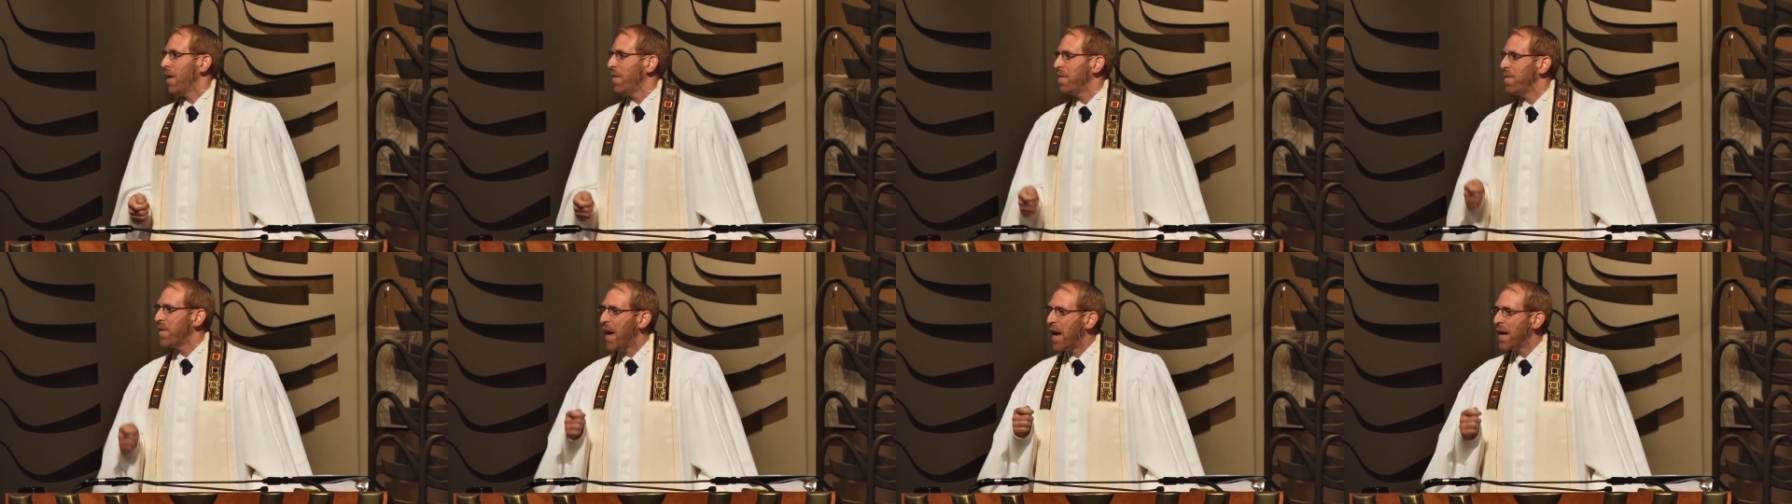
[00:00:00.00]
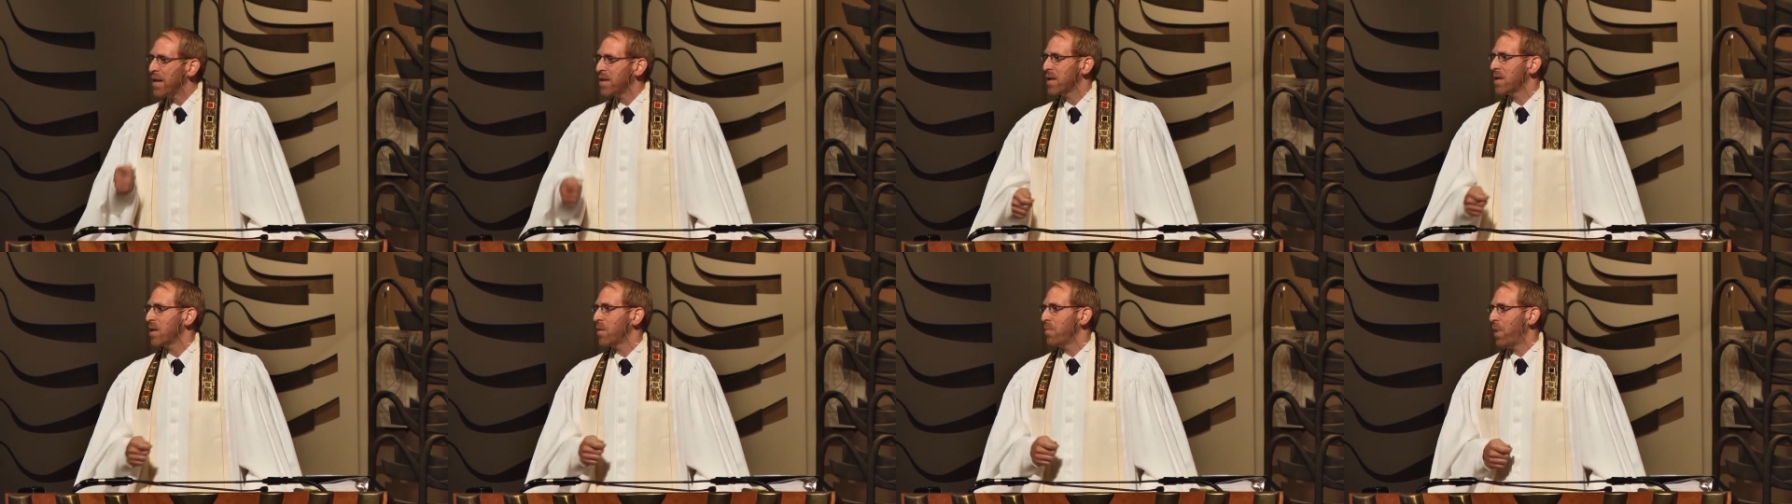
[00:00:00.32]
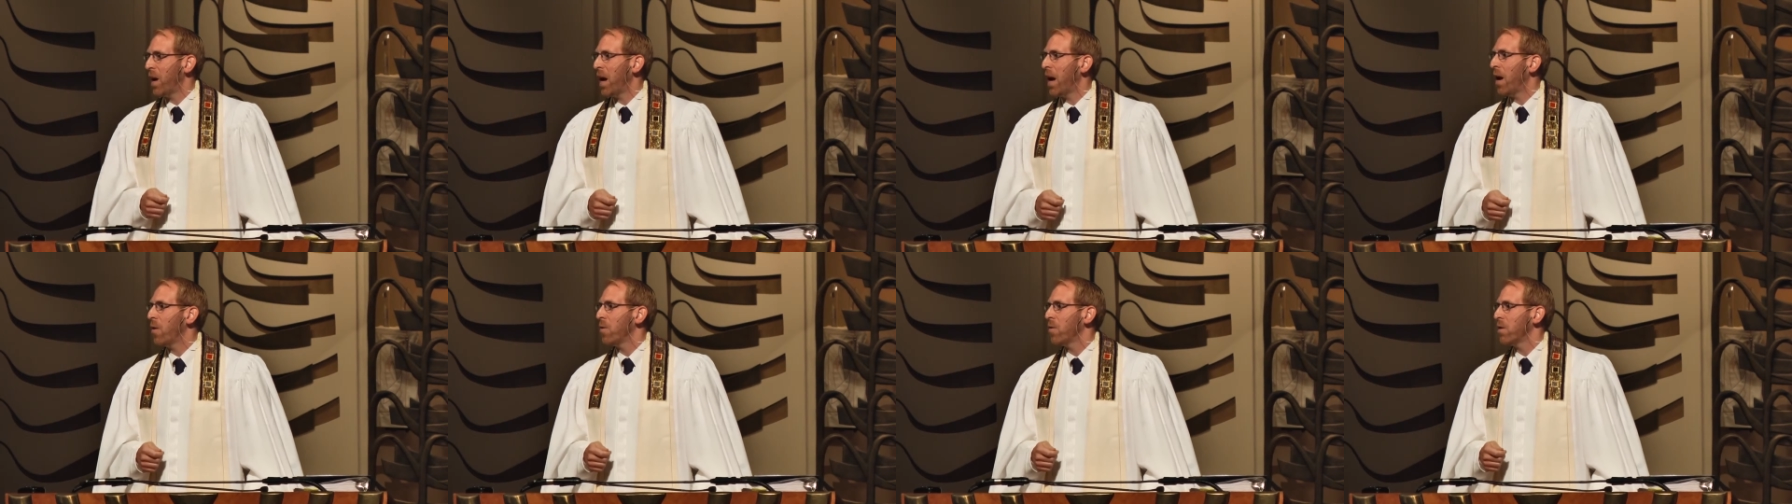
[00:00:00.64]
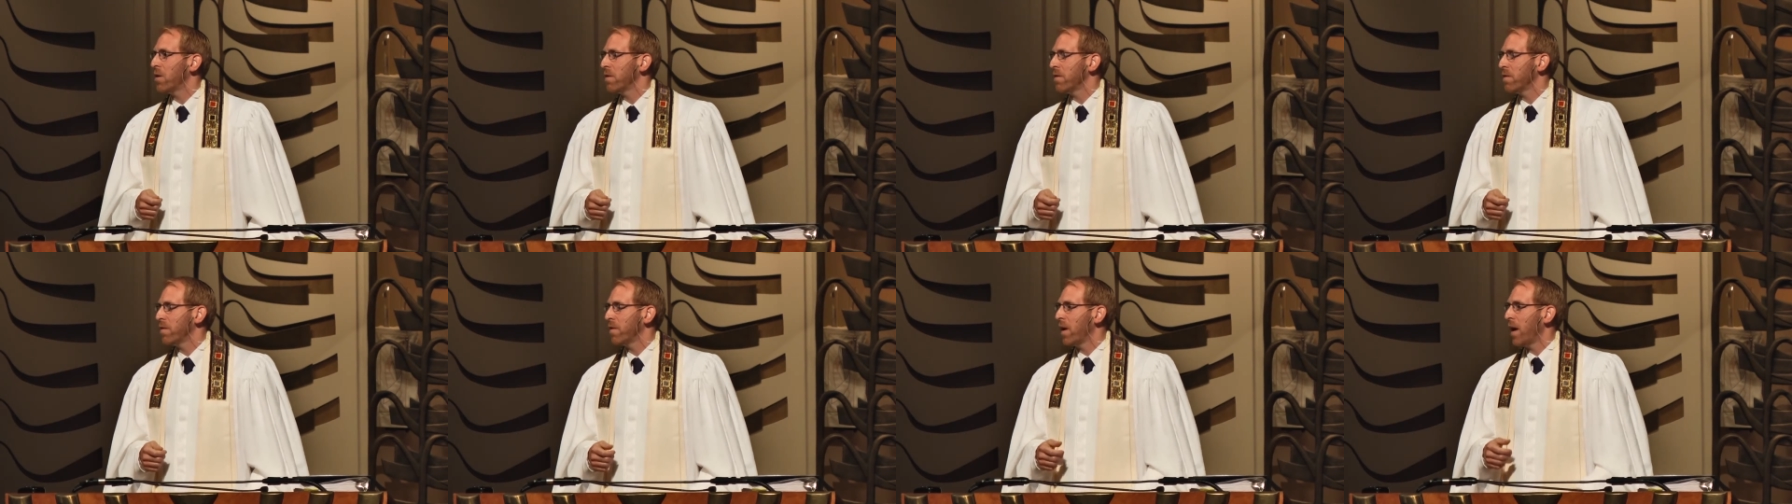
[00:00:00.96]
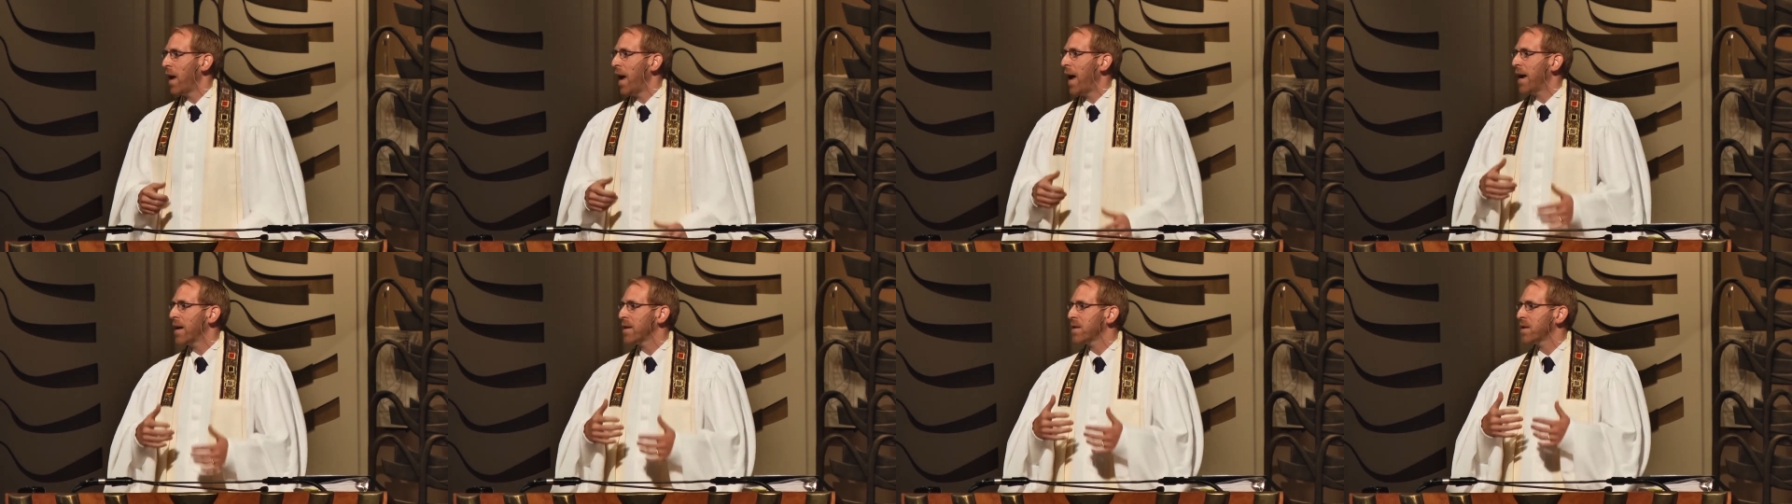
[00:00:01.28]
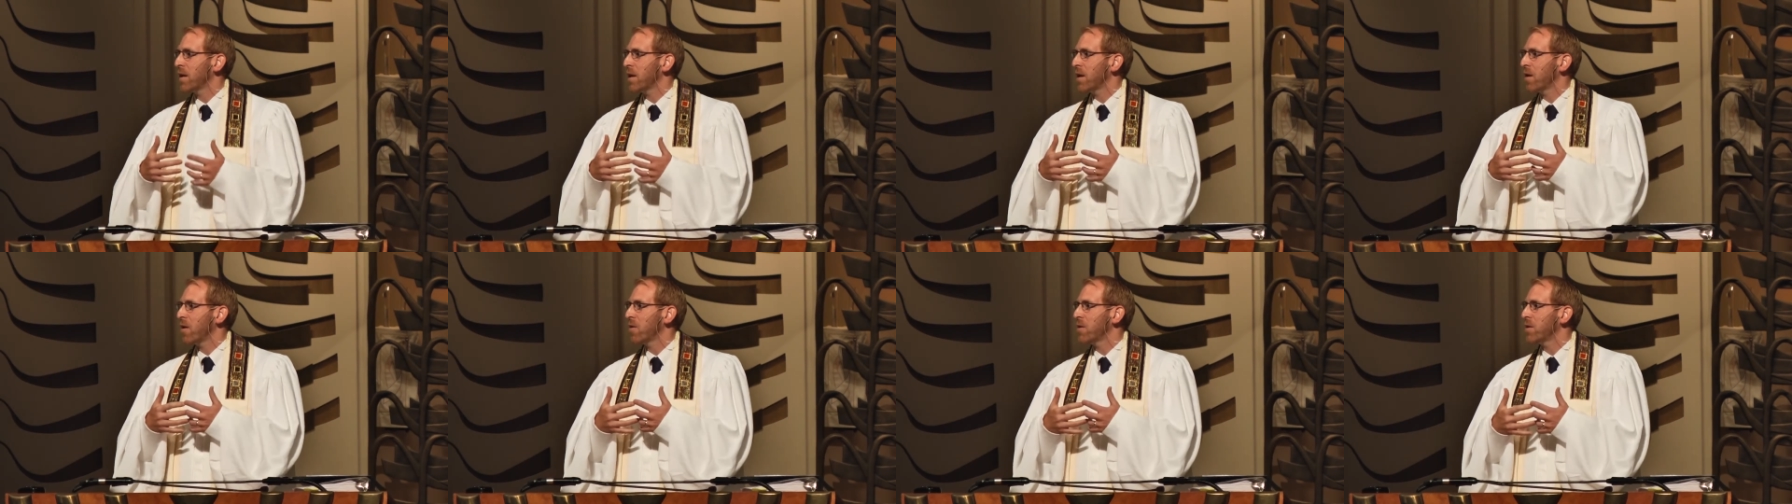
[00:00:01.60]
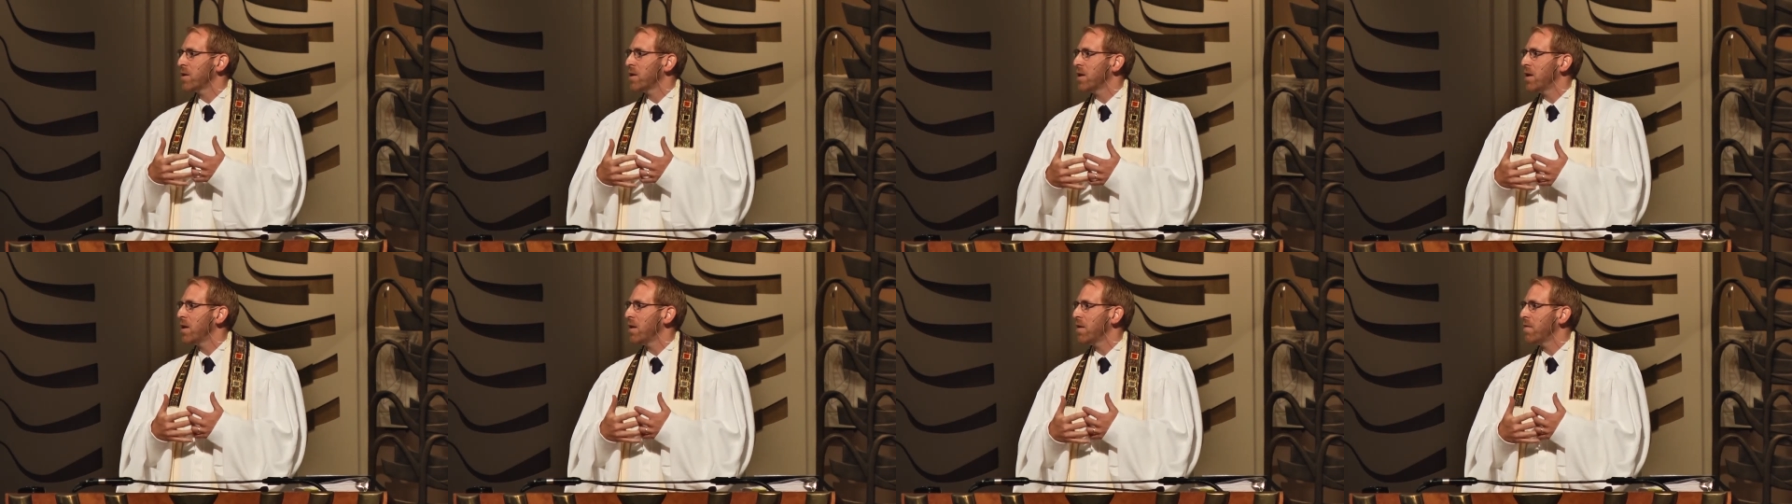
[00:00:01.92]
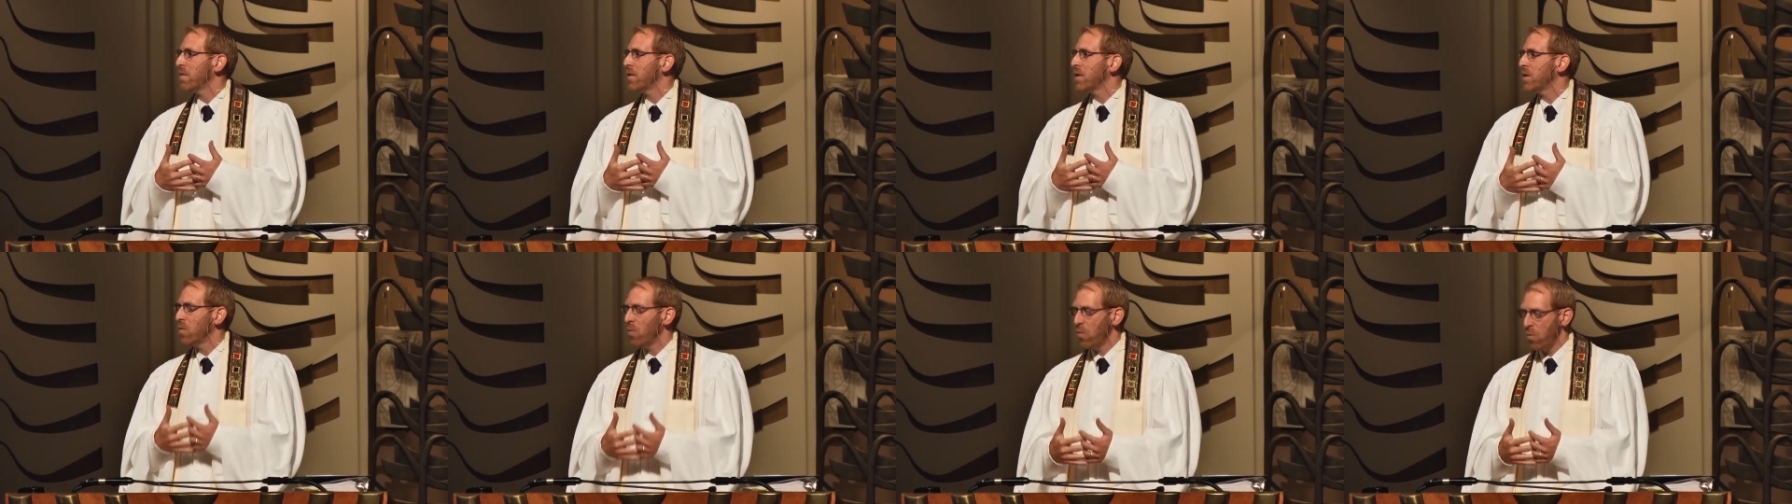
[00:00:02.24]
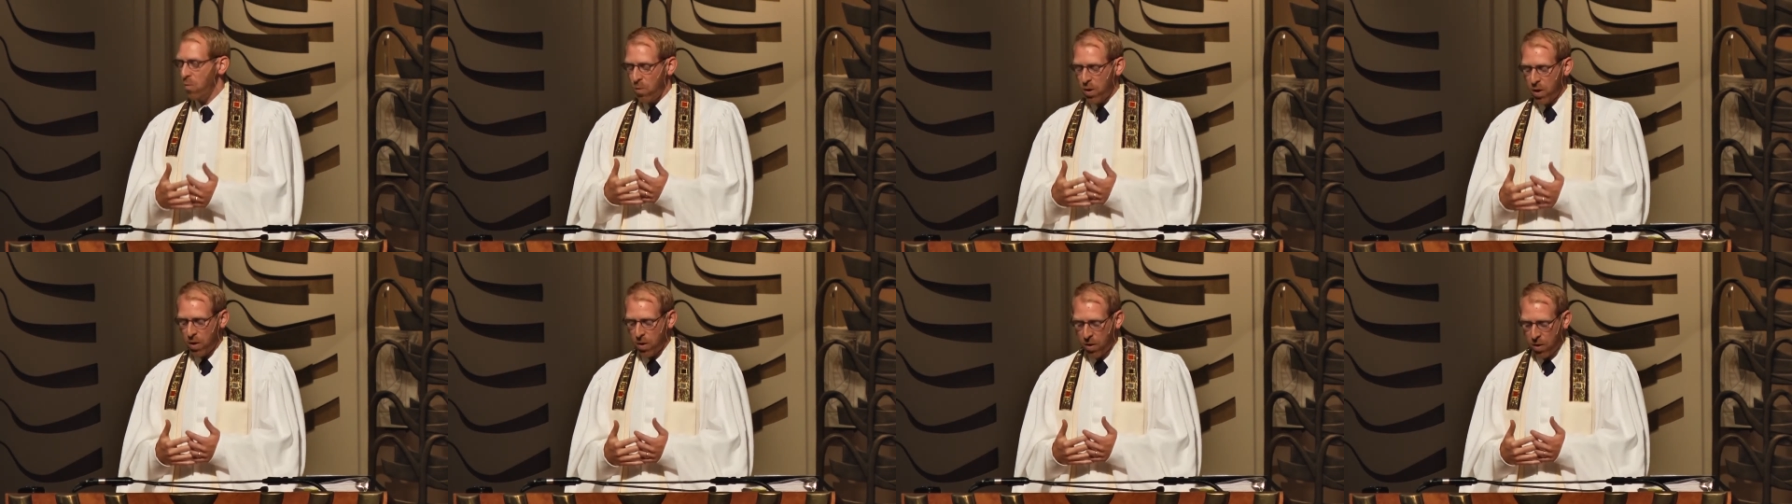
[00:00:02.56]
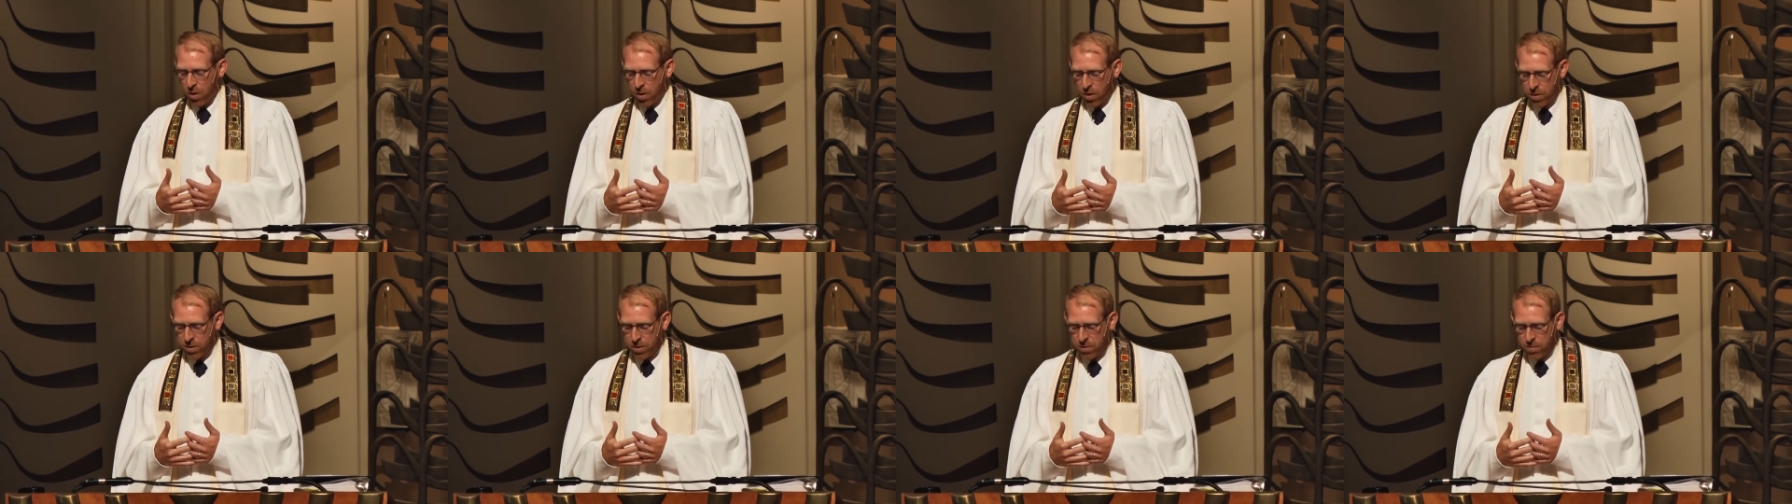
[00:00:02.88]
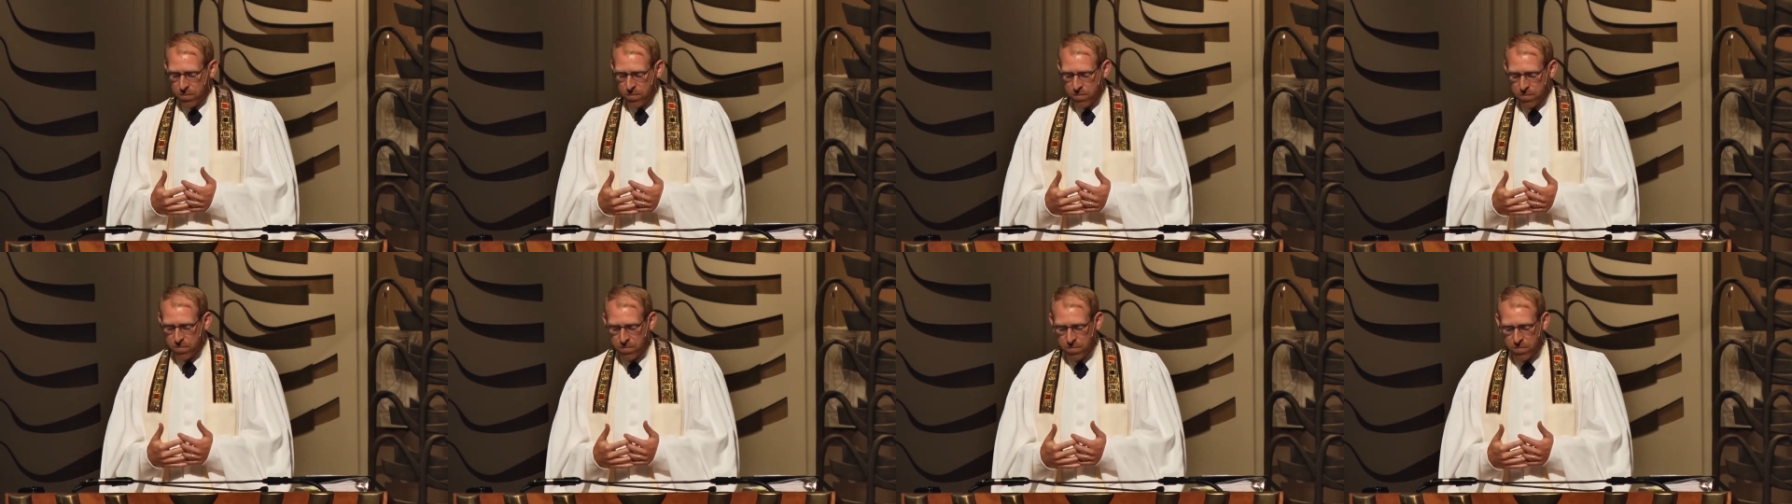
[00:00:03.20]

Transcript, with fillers: And that's the power of asking ourselves, where are you?